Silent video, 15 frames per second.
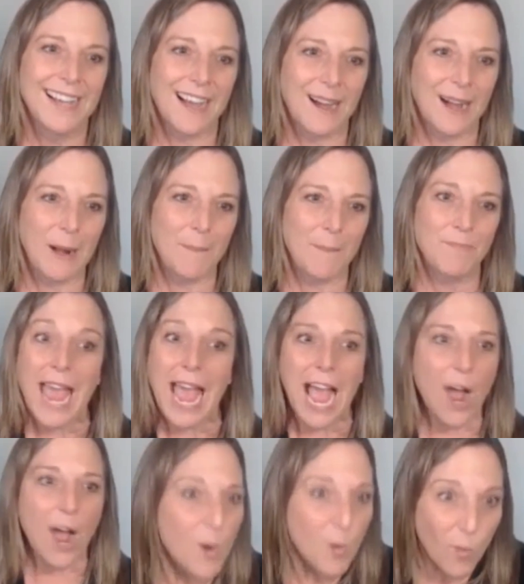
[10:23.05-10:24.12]
um,
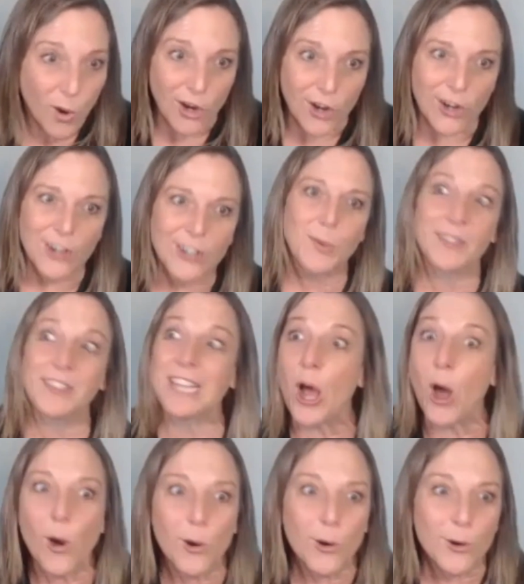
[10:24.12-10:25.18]
how it works, what the
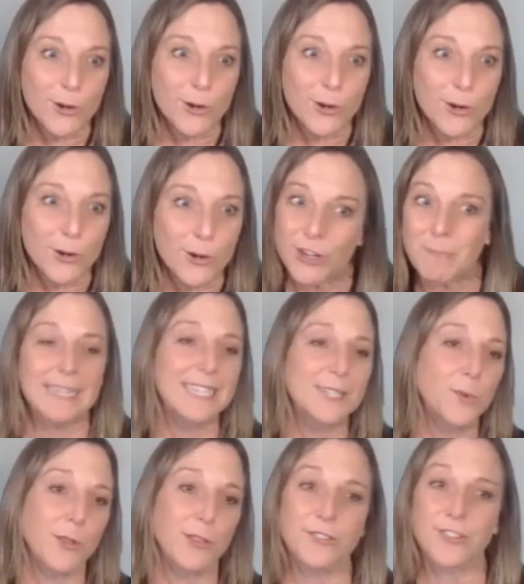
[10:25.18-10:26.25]
ownership
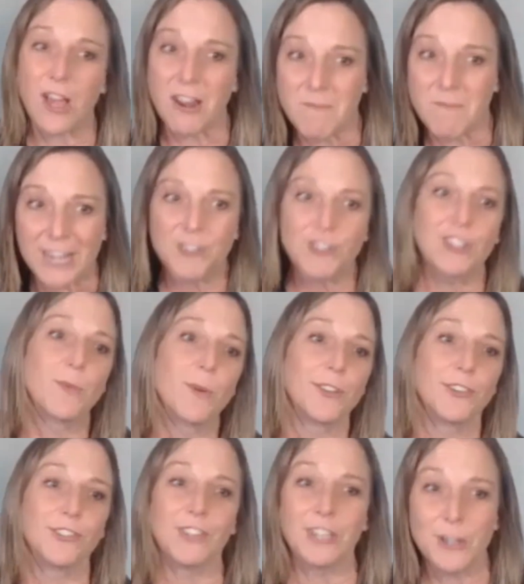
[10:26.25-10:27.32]
is, where there's
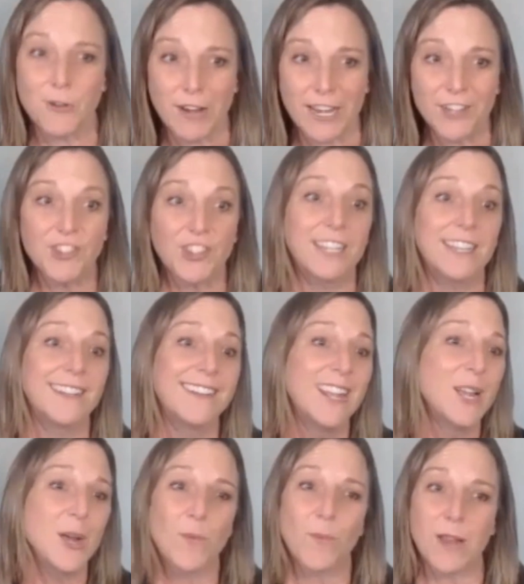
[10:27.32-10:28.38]
automation, where there's integration,